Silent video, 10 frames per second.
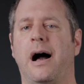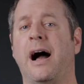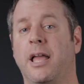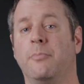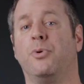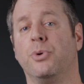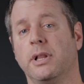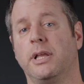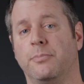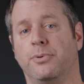I am
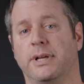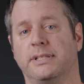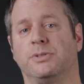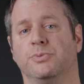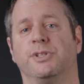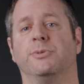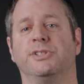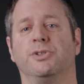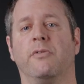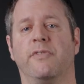really impressed with the
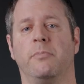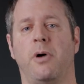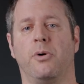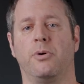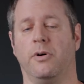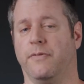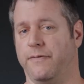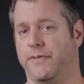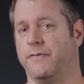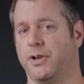resolving power of
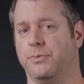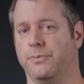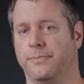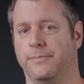the Vivo.